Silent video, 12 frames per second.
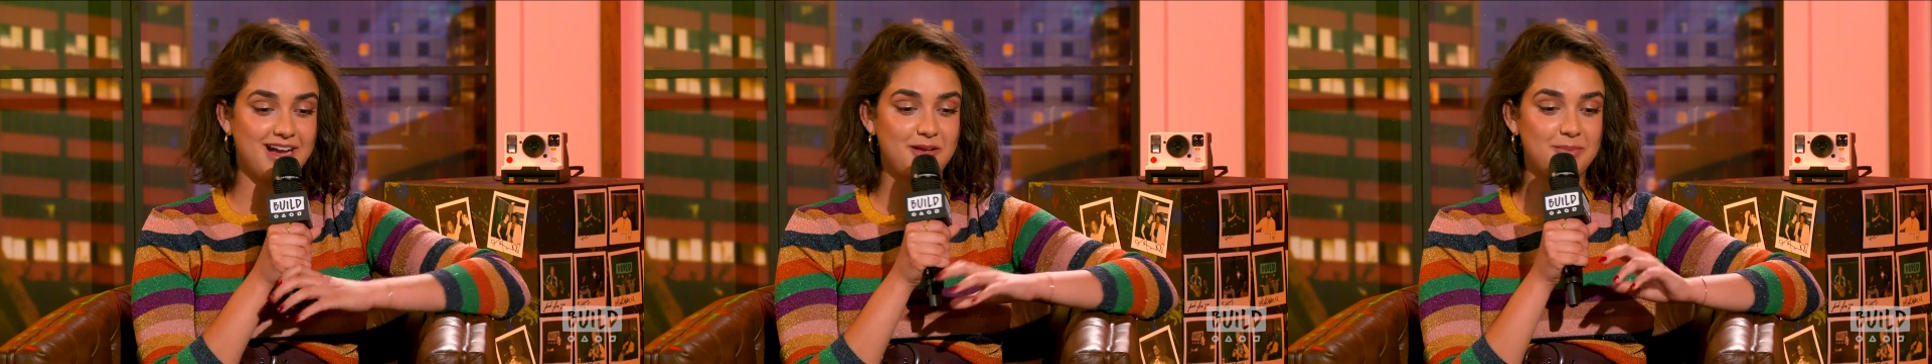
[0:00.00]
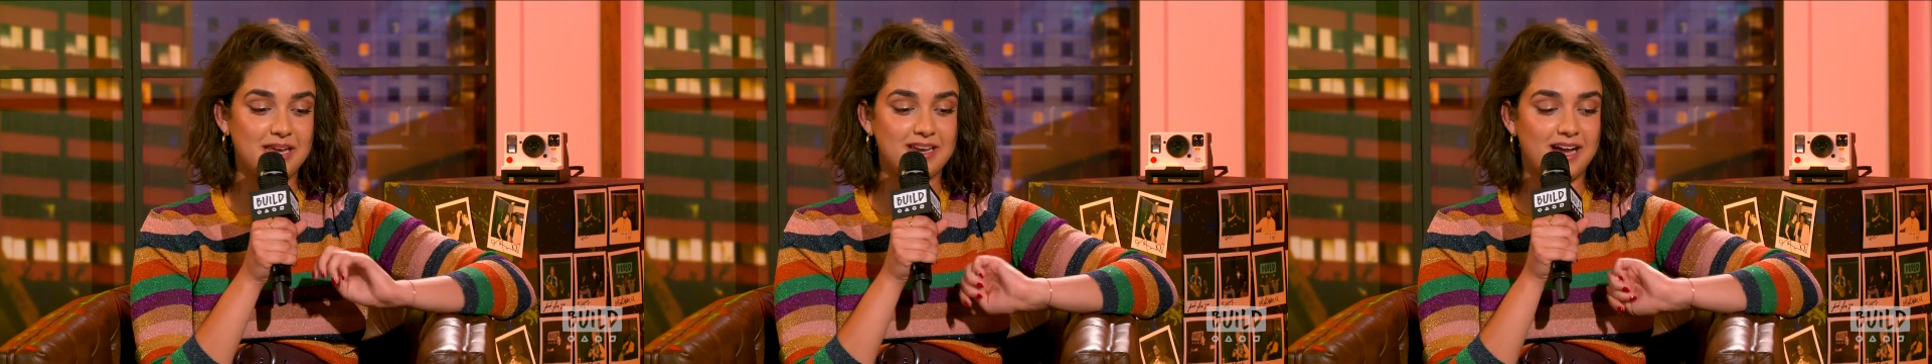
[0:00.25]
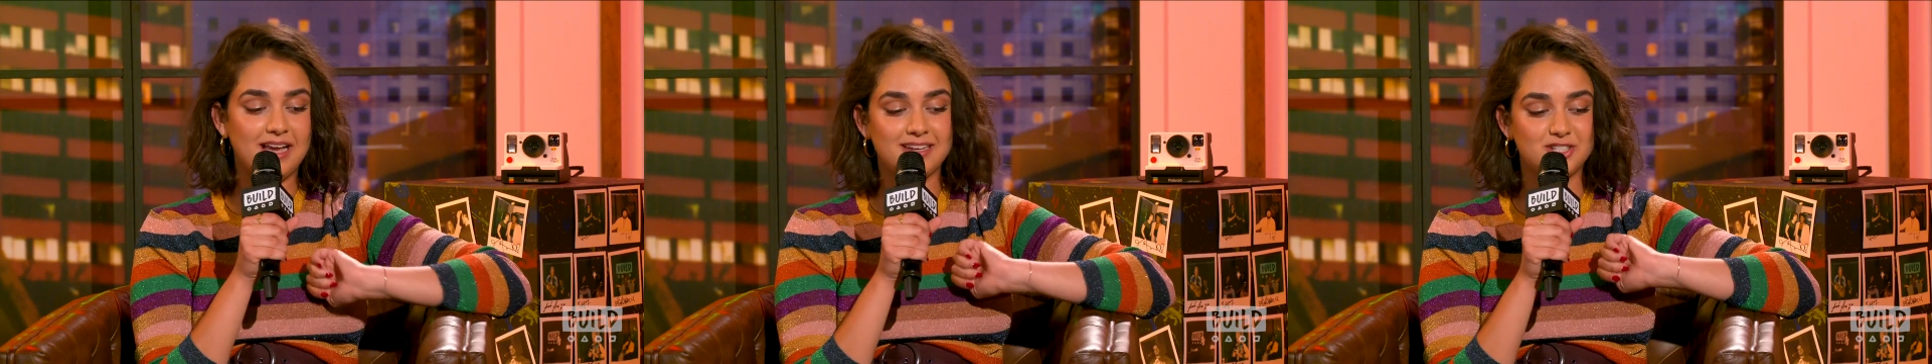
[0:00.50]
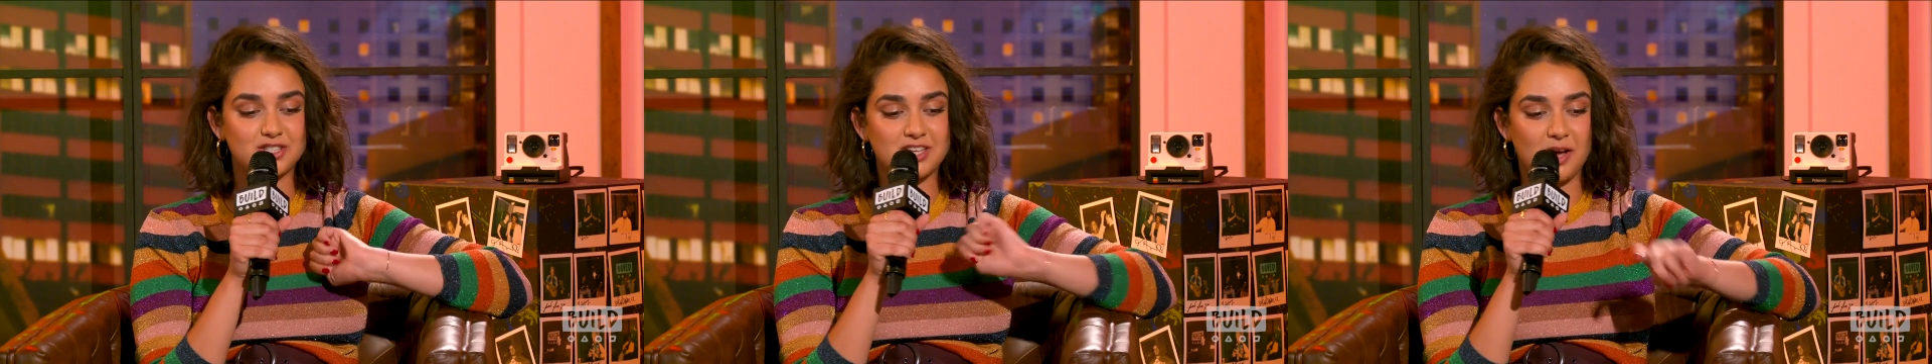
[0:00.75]
I mean, I
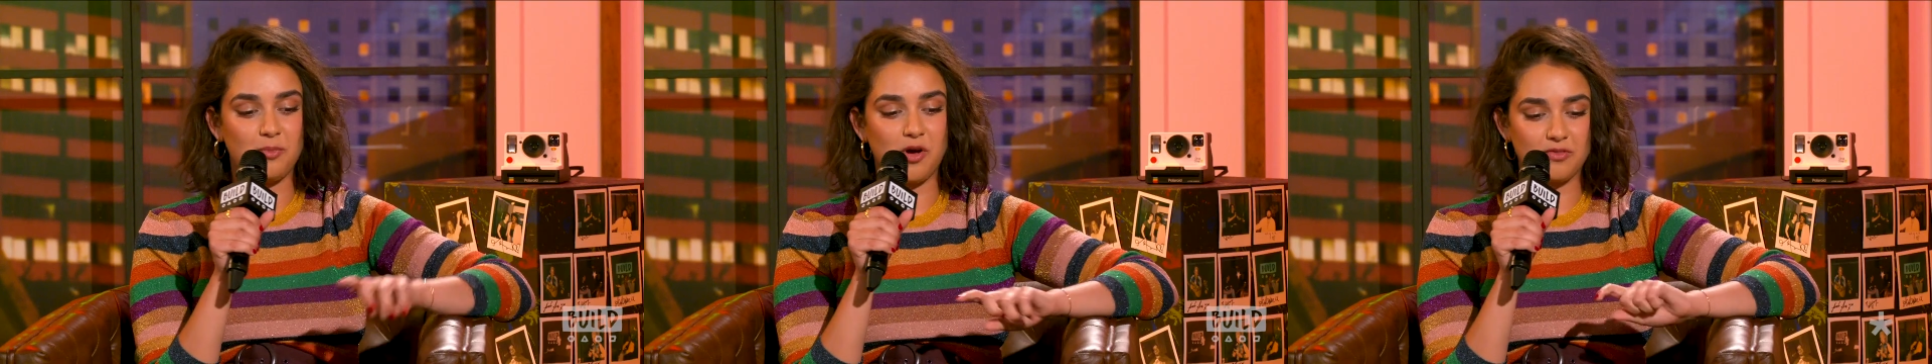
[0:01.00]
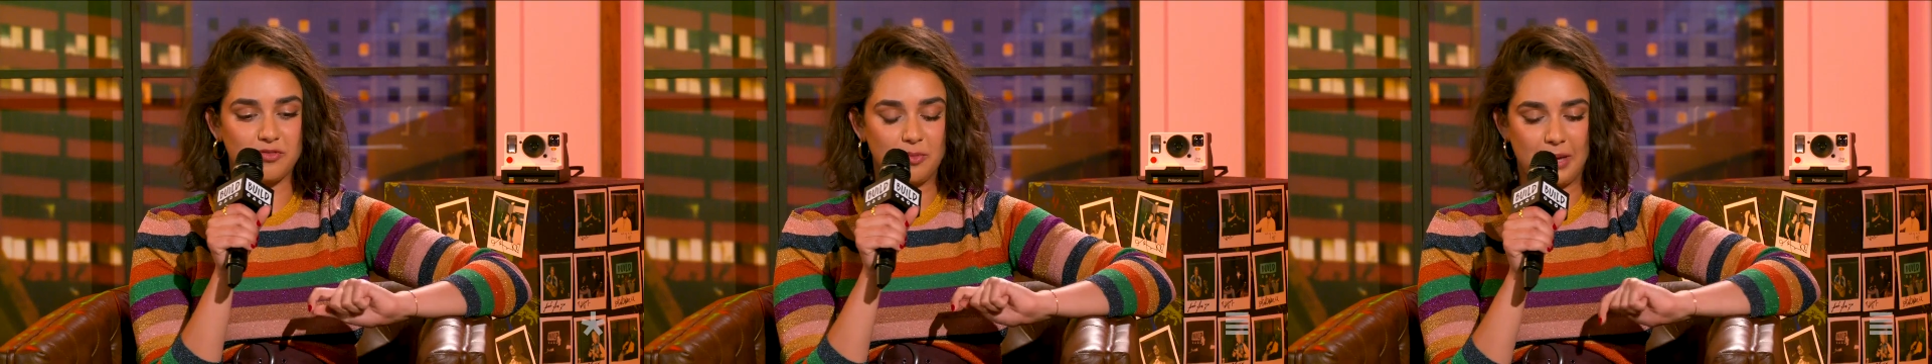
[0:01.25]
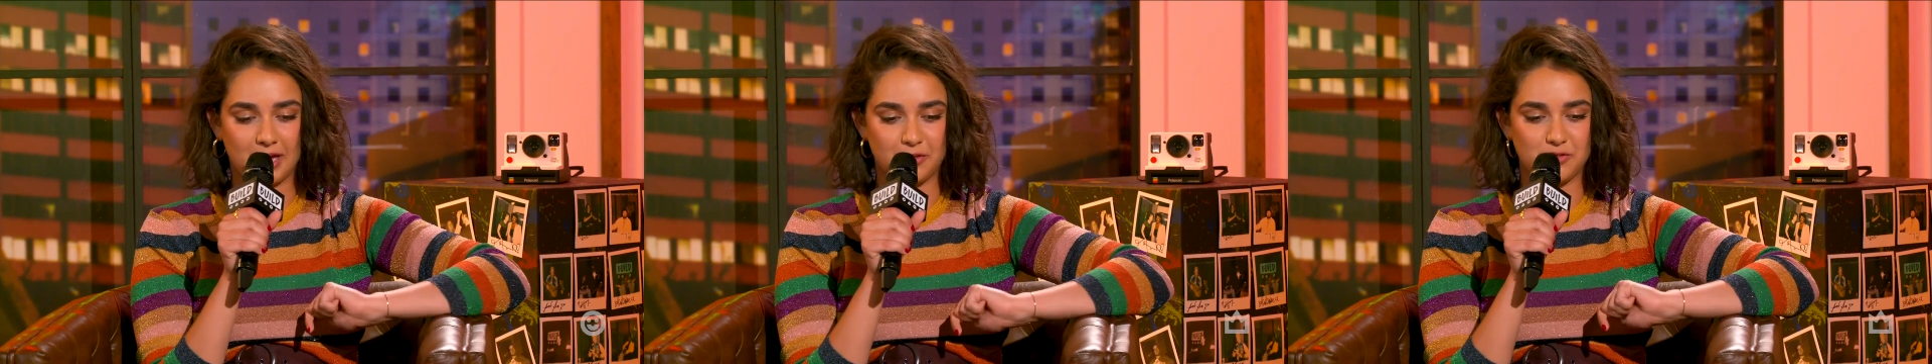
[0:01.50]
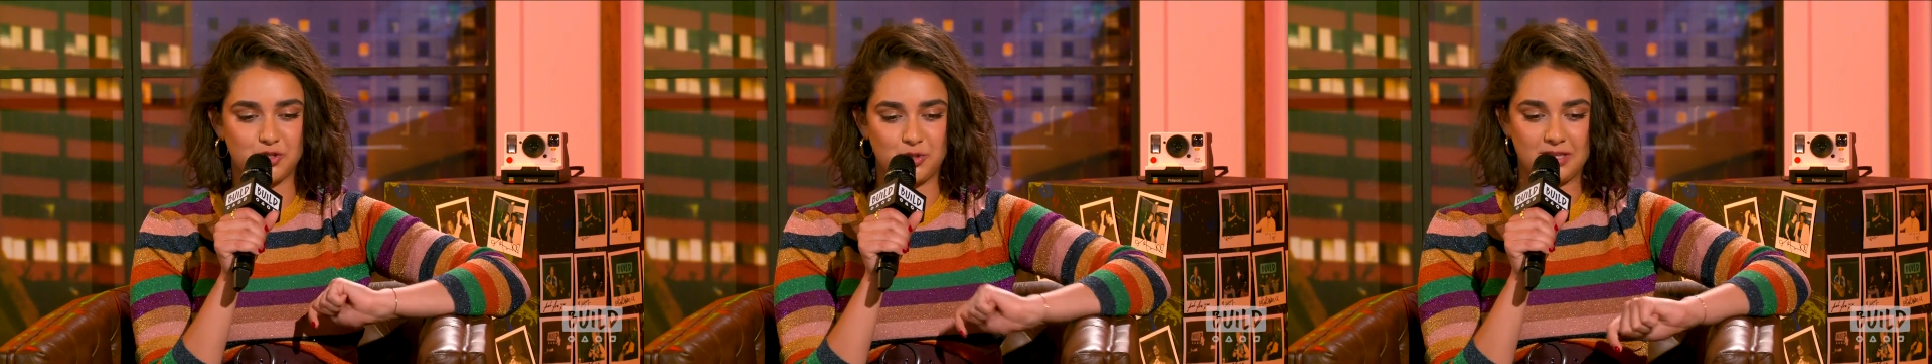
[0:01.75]
had just come off the back
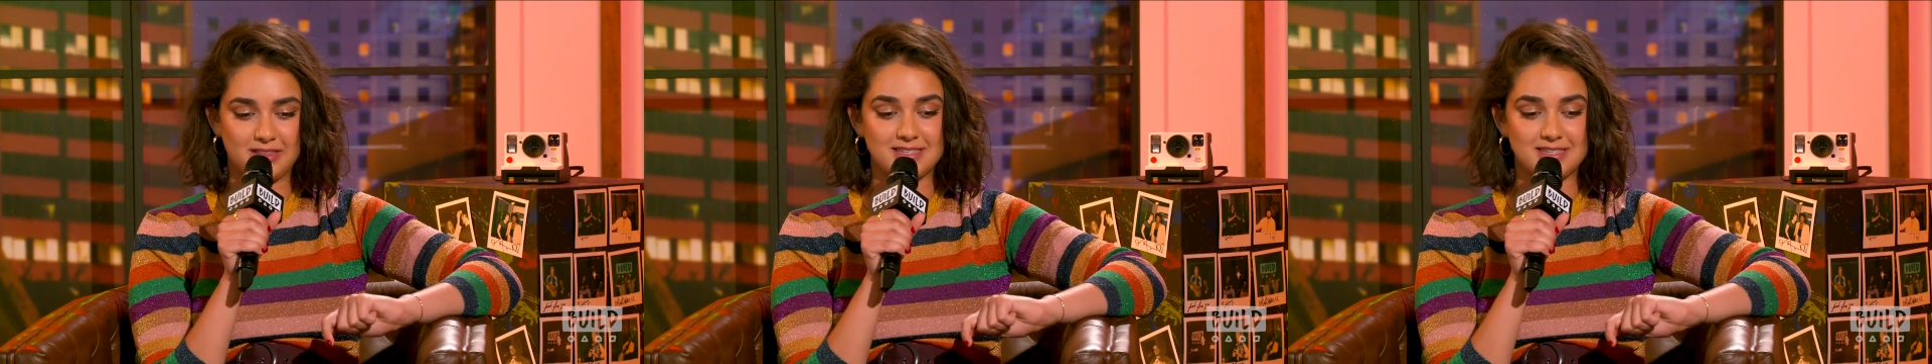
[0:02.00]
of shooting